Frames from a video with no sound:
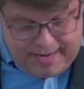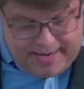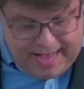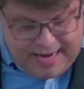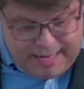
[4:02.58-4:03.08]

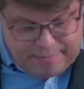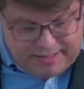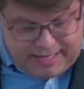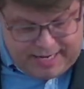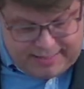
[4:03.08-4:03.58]
And Adam
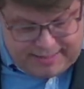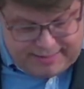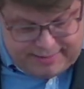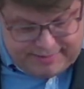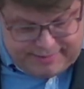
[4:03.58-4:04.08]
said,
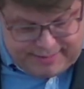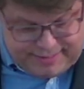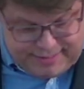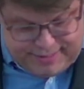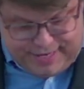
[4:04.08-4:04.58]

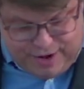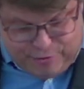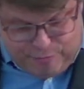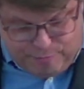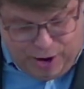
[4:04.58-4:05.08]
"This is
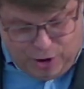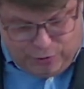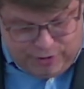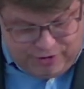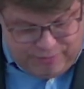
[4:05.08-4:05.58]
now
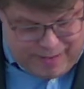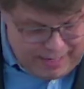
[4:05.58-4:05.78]
bone of